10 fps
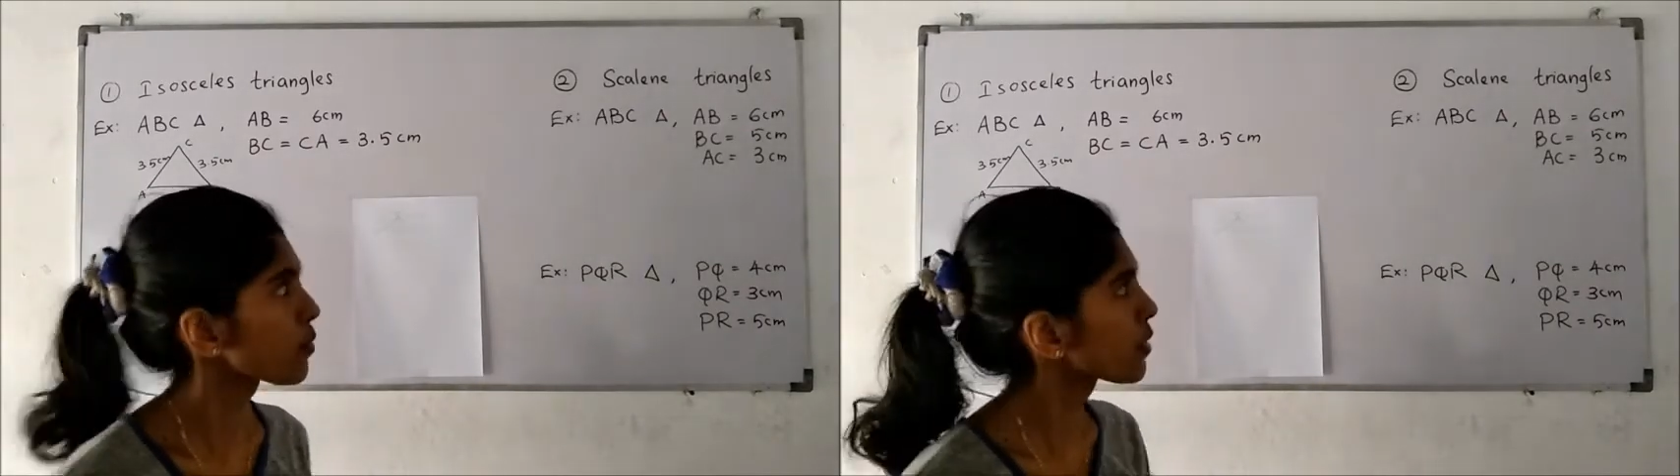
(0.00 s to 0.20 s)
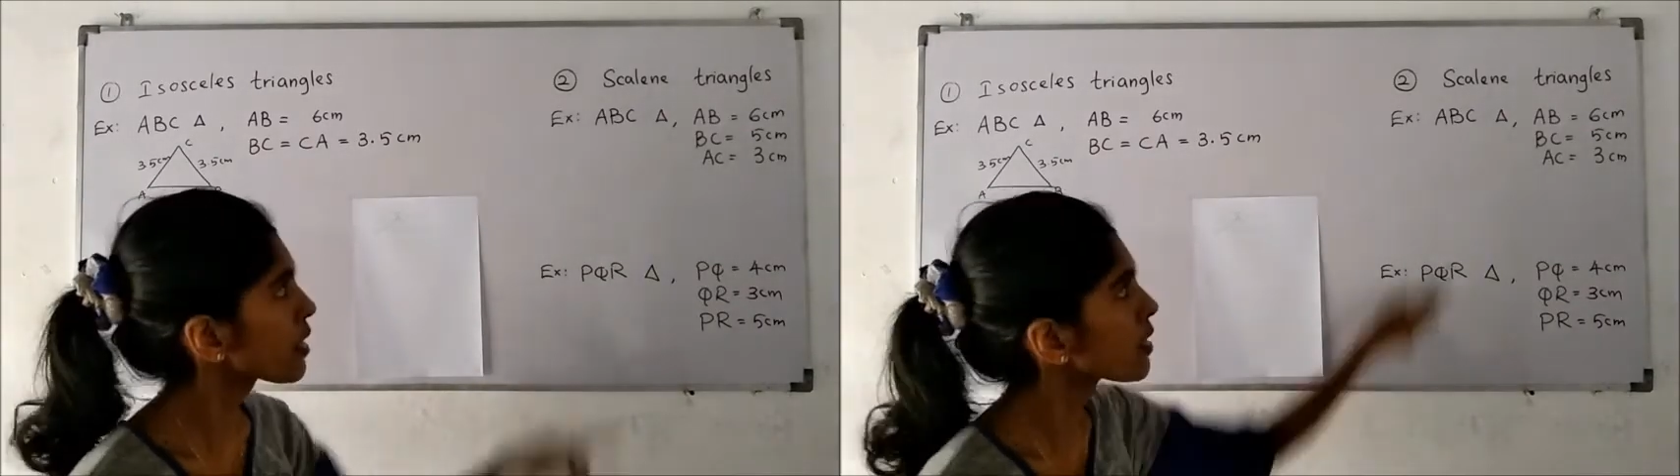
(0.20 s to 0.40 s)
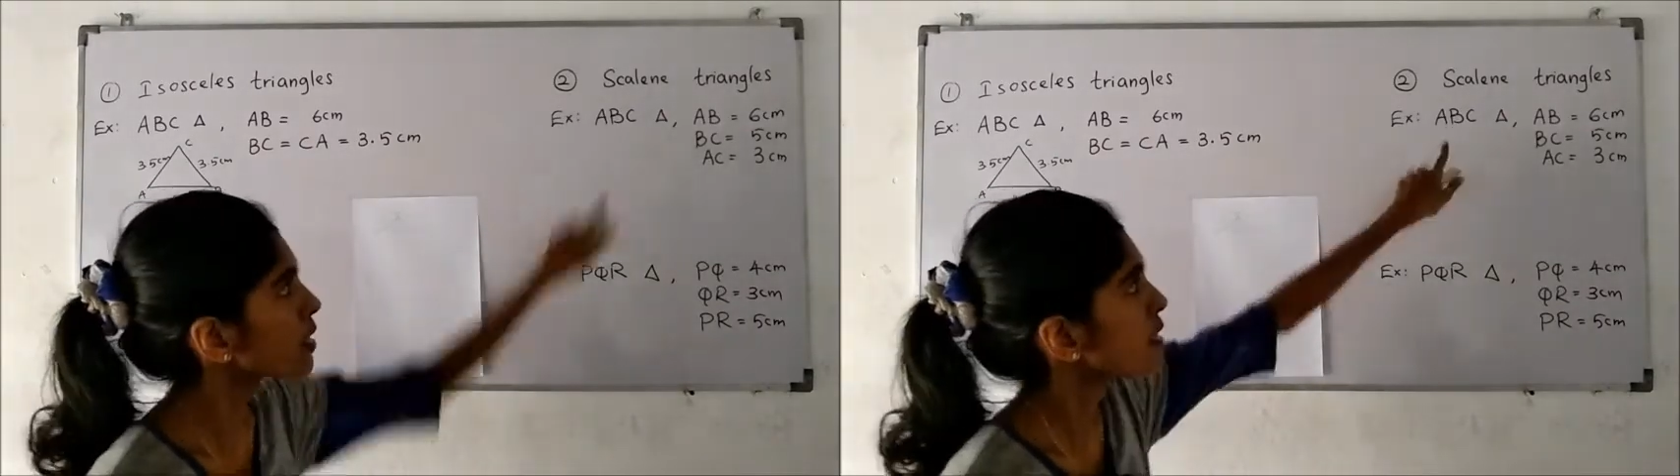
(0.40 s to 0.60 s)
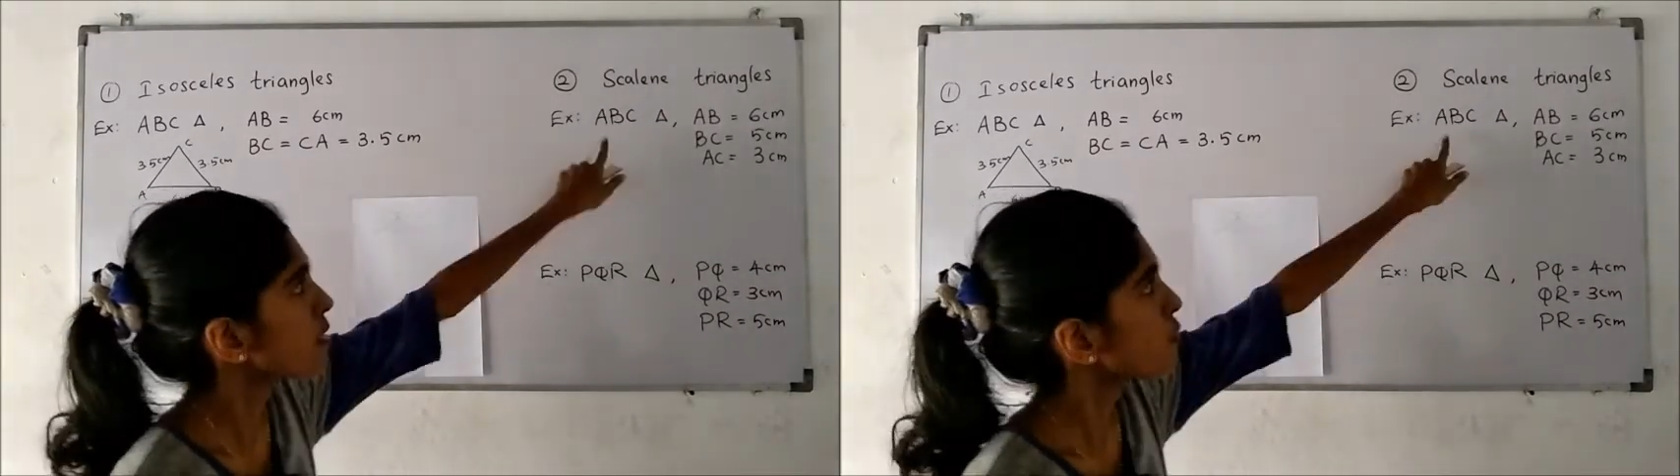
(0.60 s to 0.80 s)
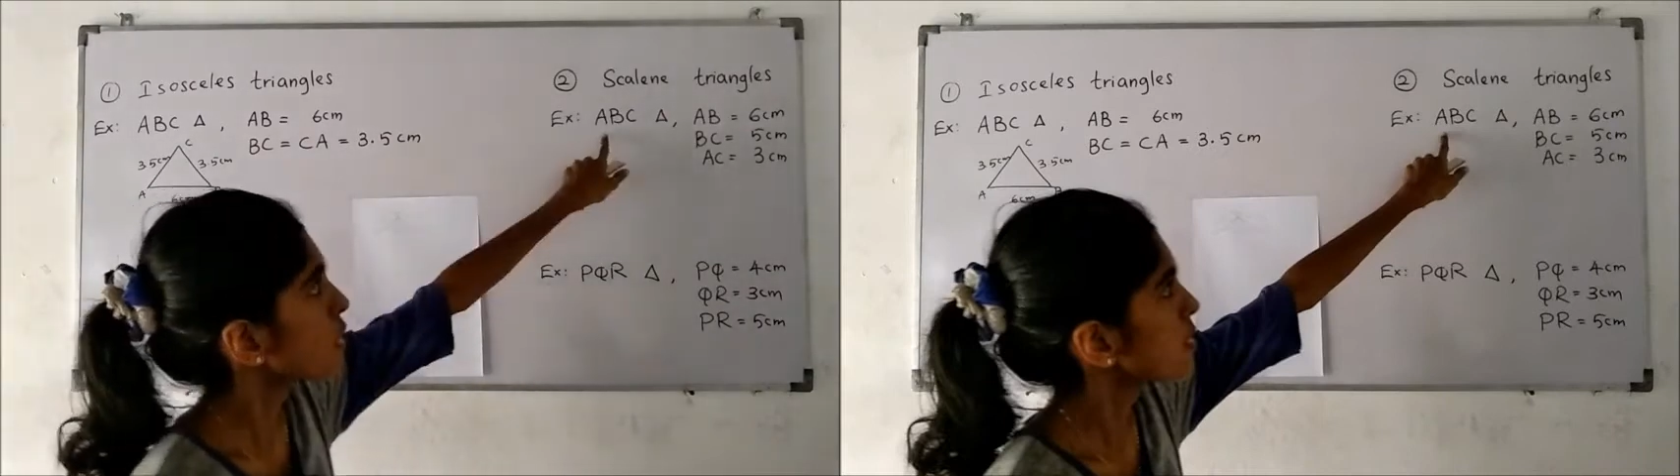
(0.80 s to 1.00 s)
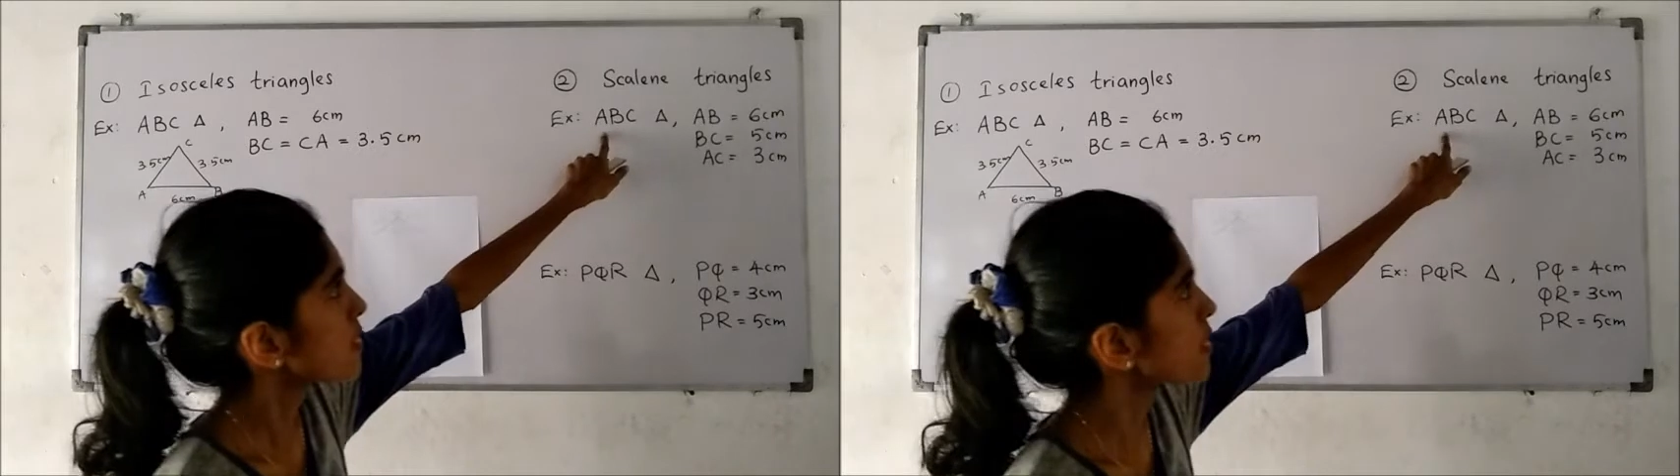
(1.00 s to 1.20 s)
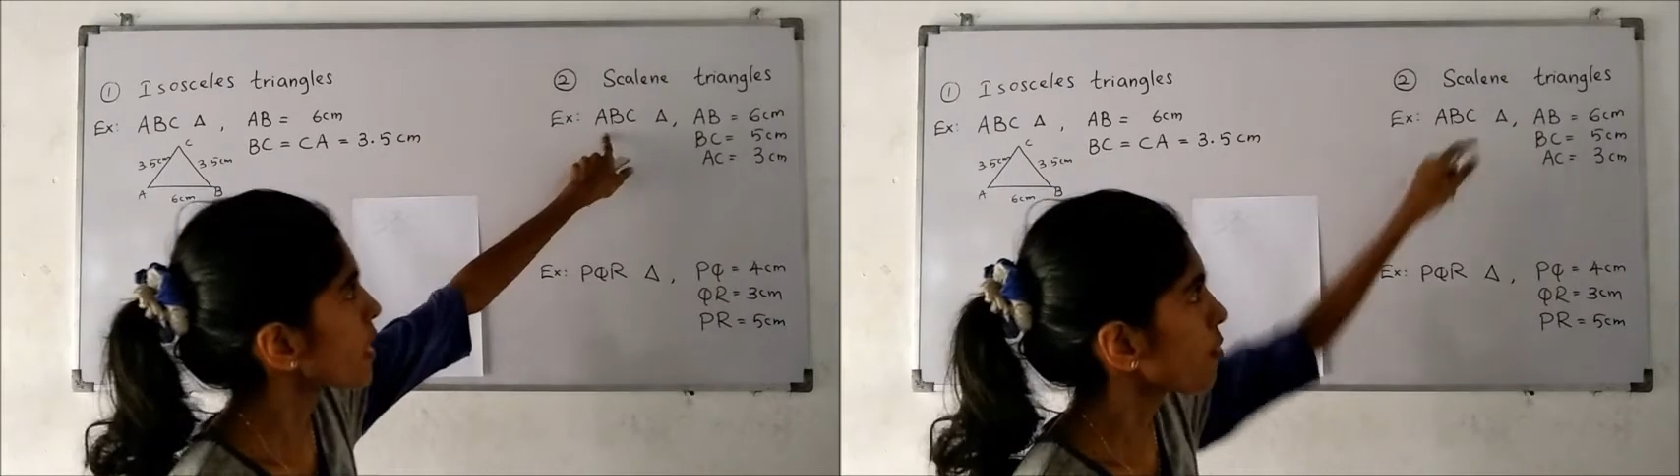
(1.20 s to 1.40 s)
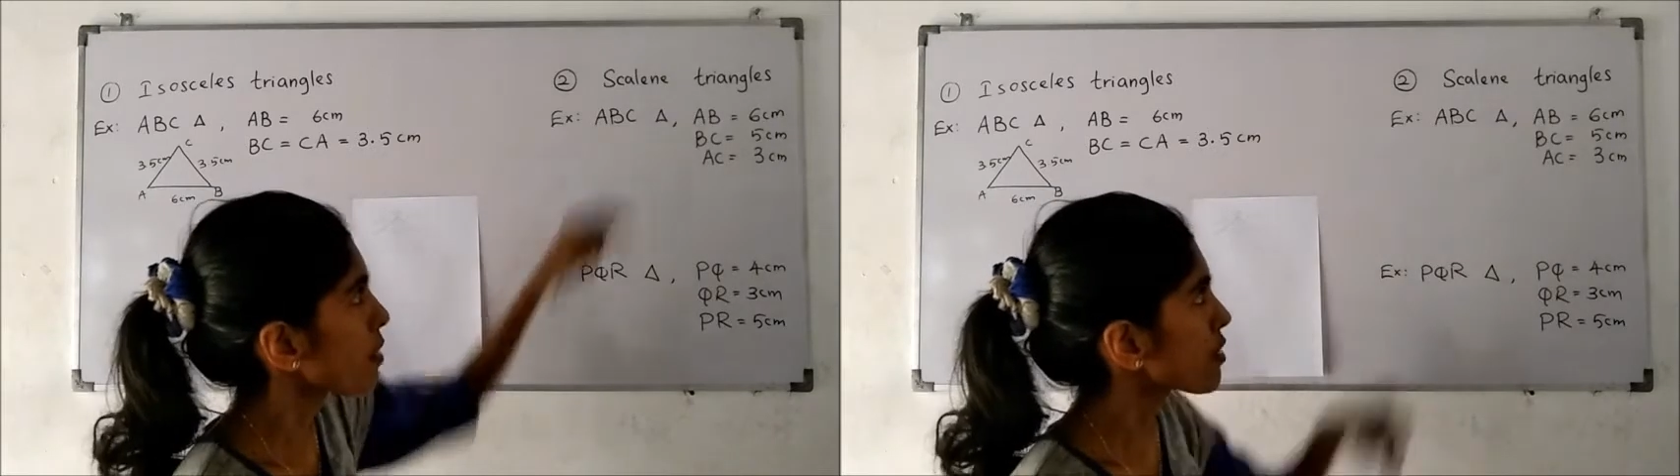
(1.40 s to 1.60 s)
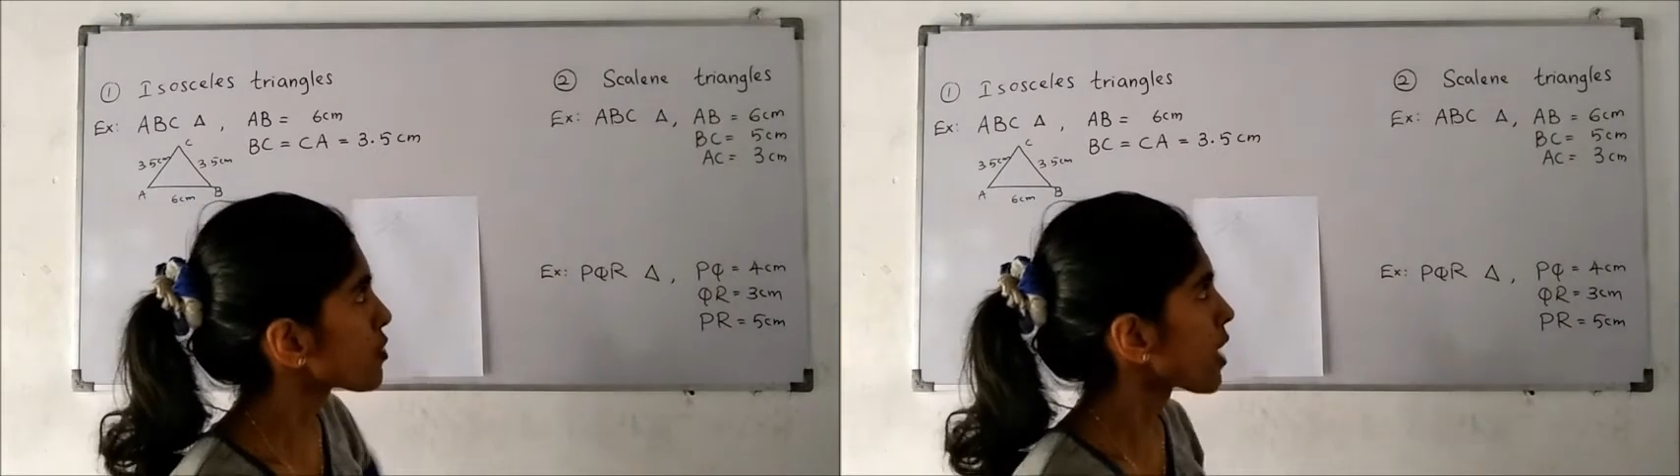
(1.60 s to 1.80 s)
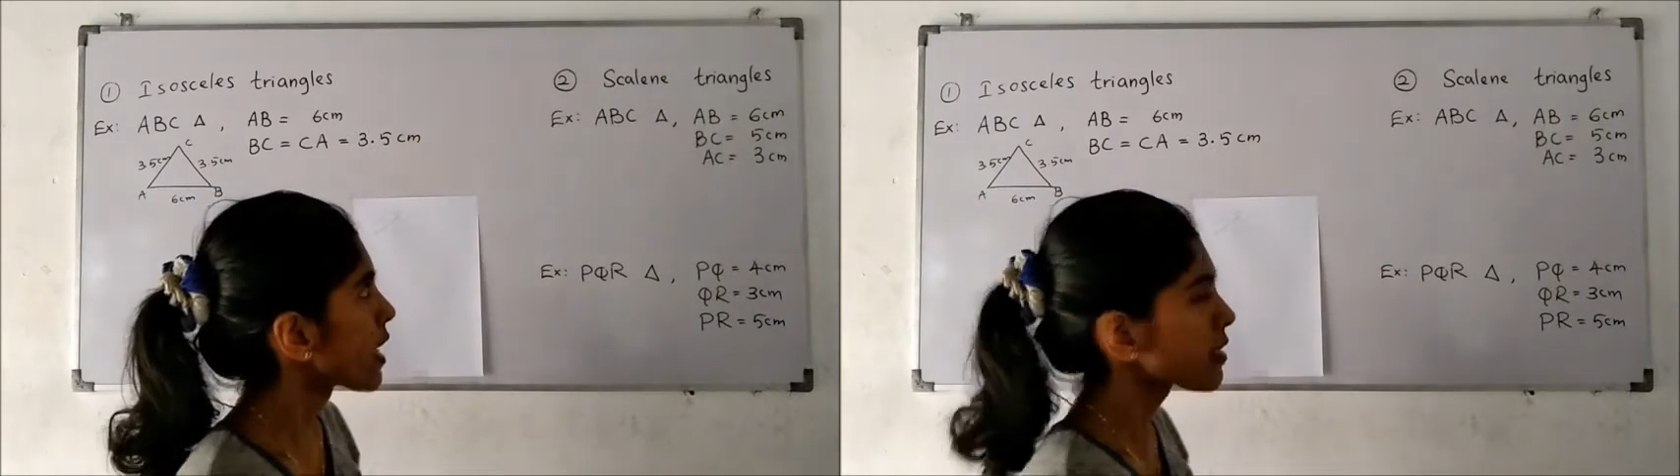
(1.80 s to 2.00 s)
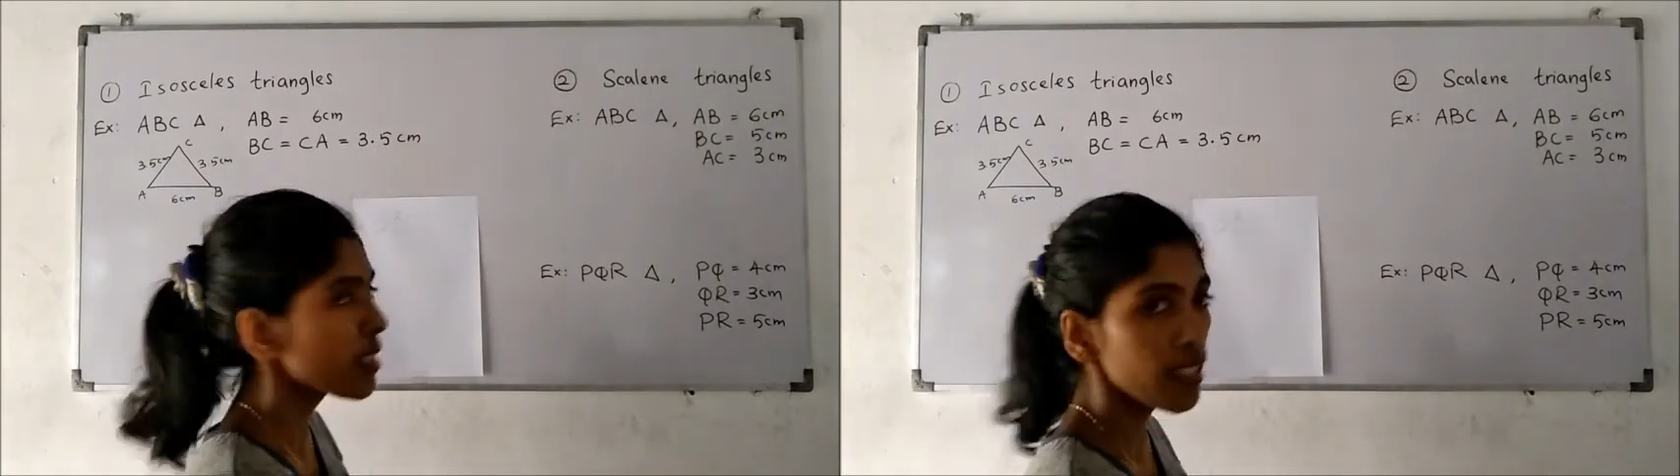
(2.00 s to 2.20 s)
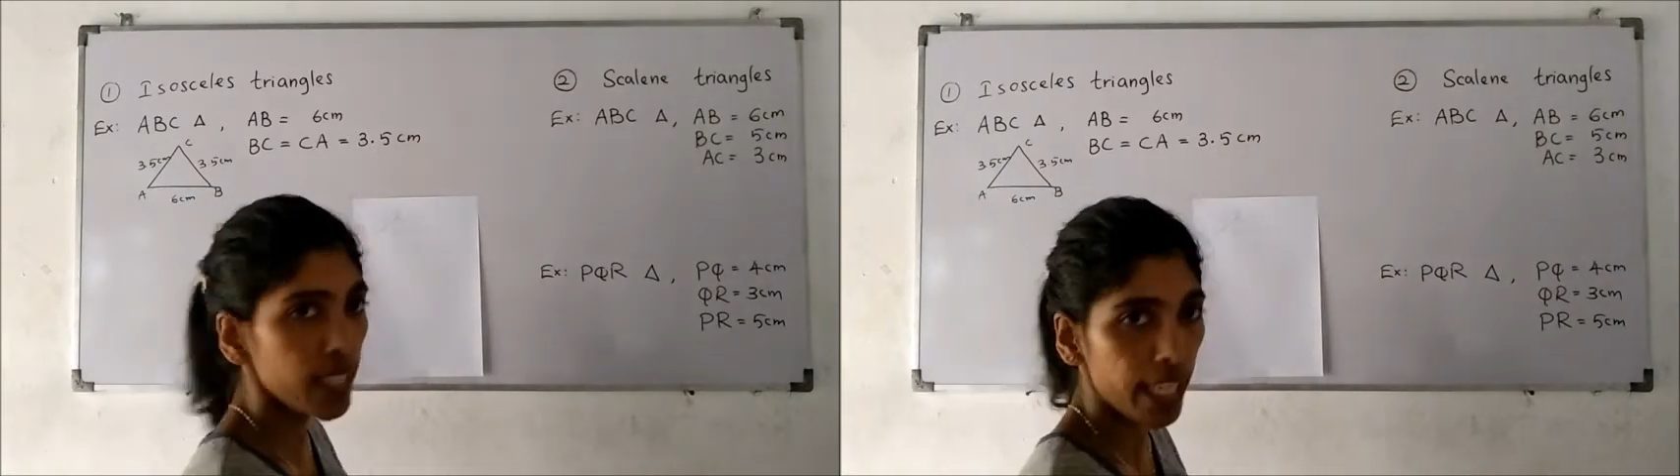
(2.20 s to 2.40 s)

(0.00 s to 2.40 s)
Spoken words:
Okay, what is the name of the triangle?